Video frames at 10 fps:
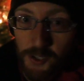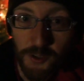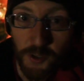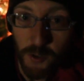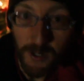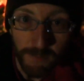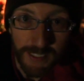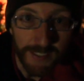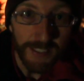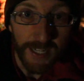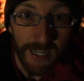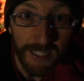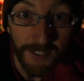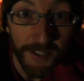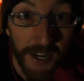So I'm inside
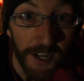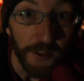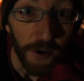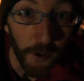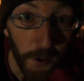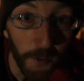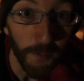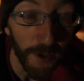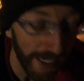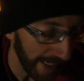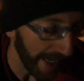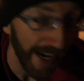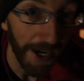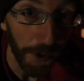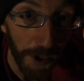their home right
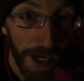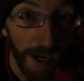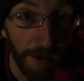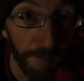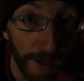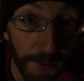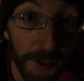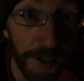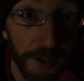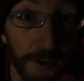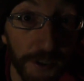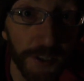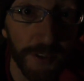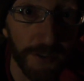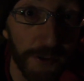now. I found another
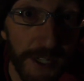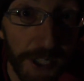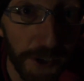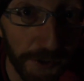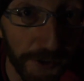traditional